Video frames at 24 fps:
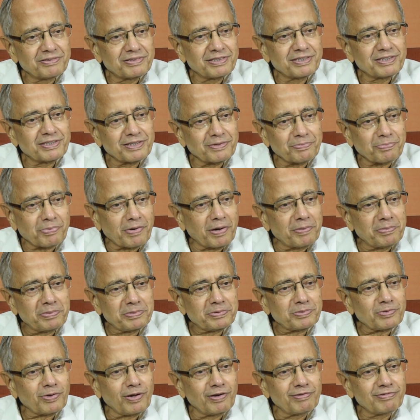It's a problem
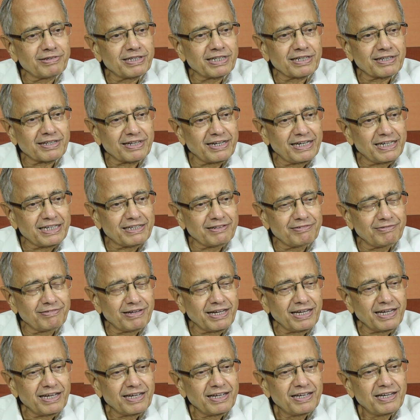solving in a creative
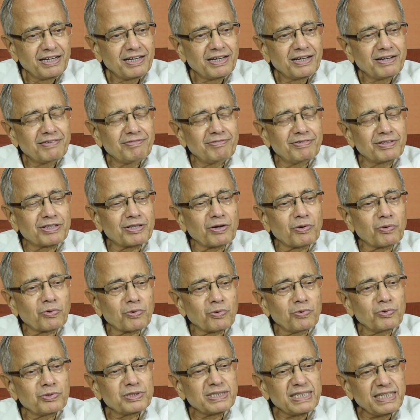way
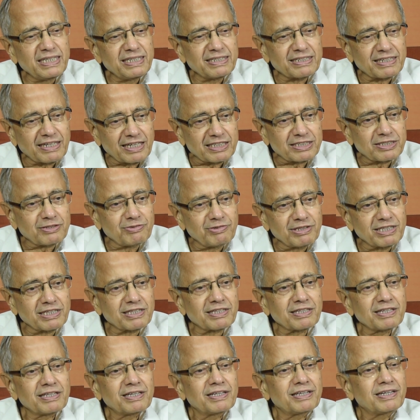without losing touch with
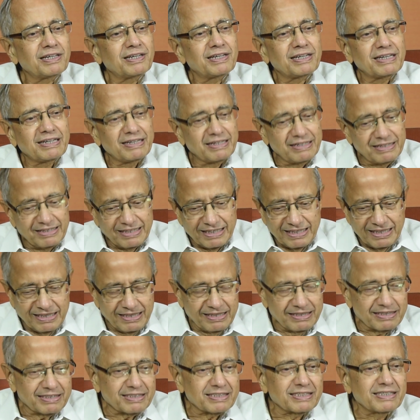
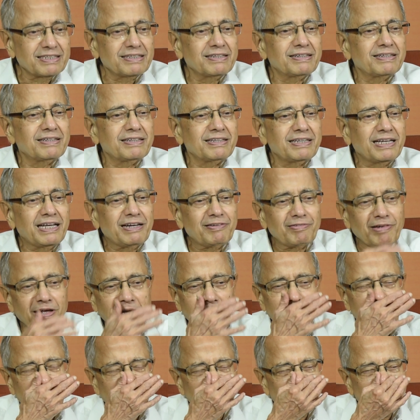the
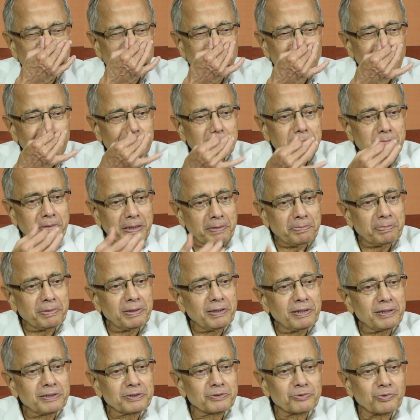environment and
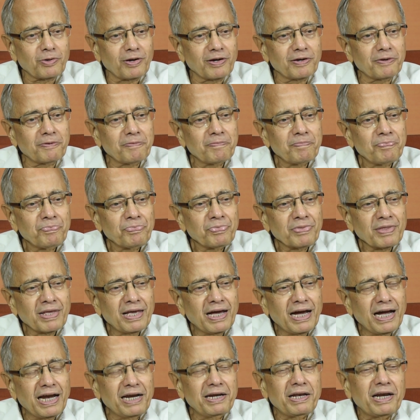people and so on.
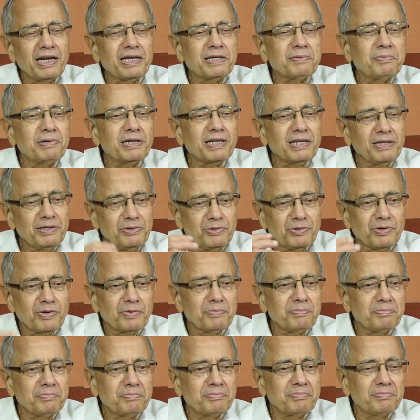And ultimately you
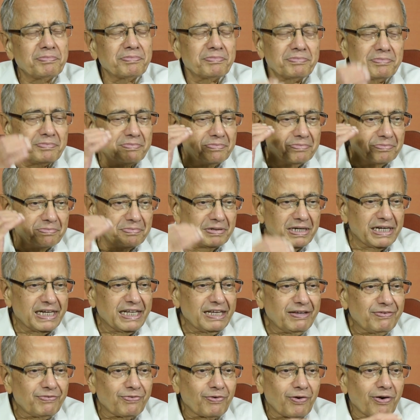are
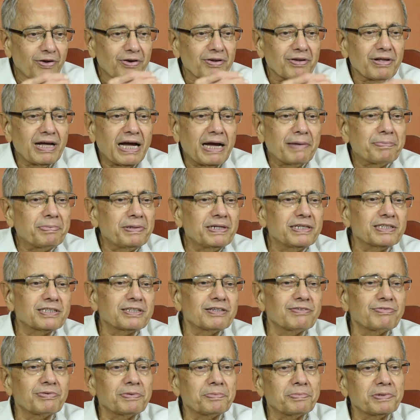building for happiness
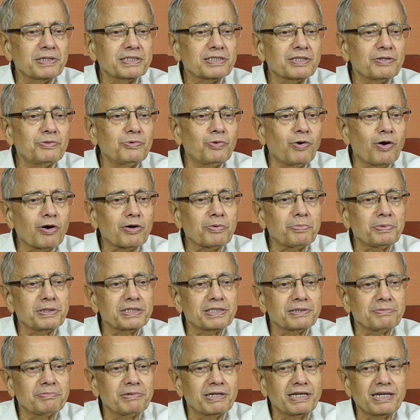of a person who
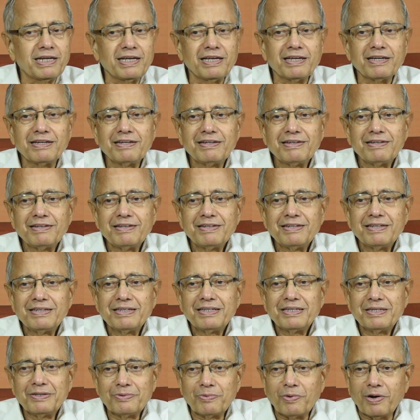occupies the building.
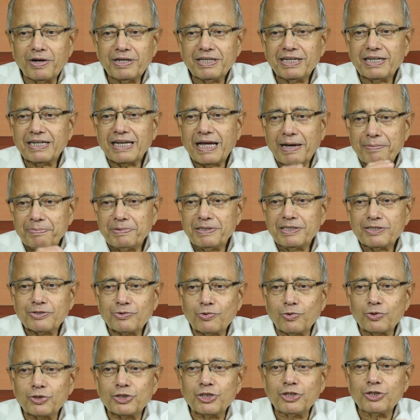You want that happiness
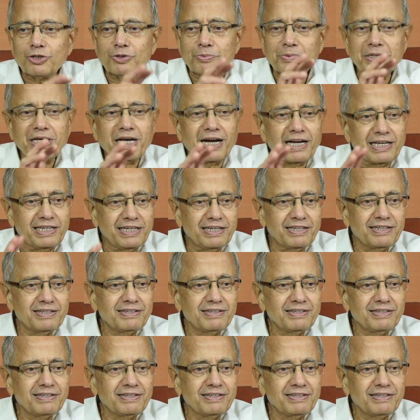quotient to be high.